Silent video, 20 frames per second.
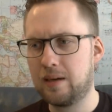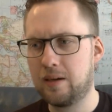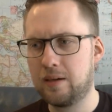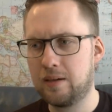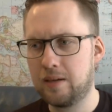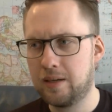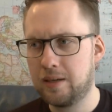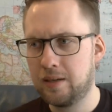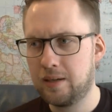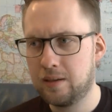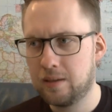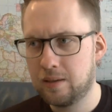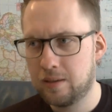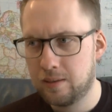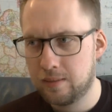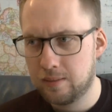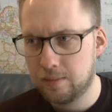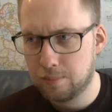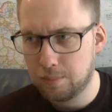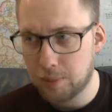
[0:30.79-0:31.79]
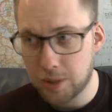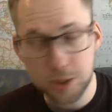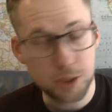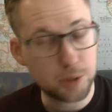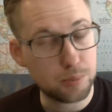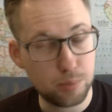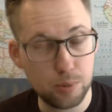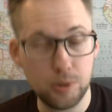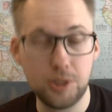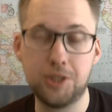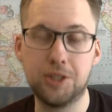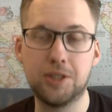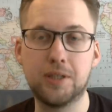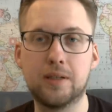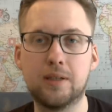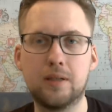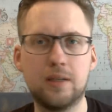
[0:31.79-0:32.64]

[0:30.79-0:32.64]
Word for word: I much appreciate,